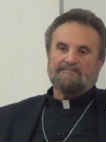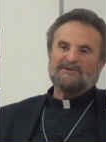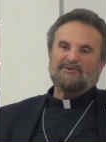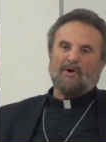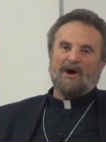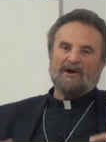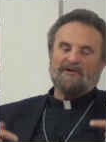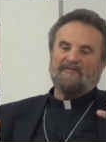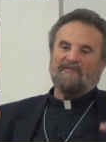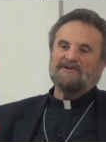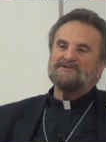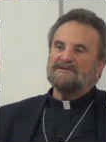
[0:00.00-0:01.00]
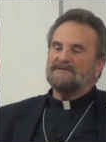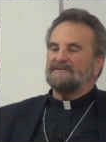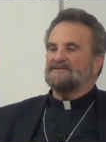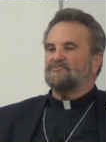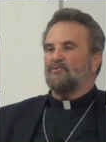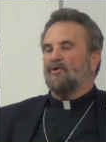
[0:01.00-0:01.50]
But to artificially
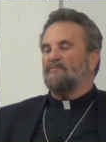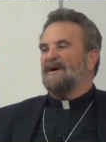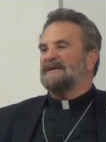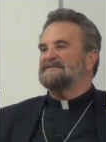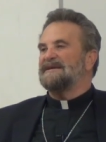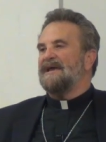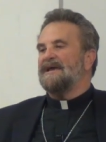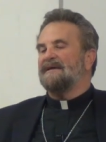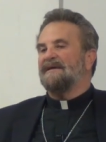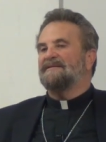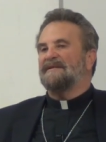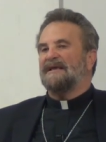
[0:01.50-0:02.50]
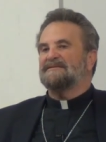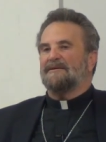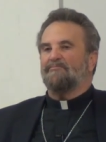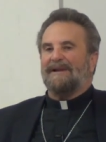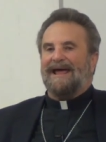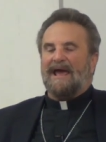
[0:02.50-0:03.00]
destroy by saying it takes
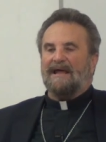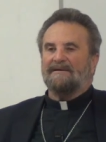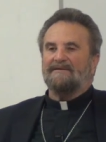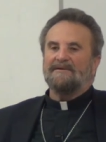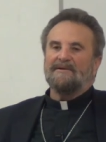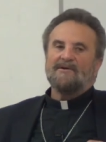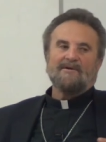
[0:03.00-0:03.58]
up land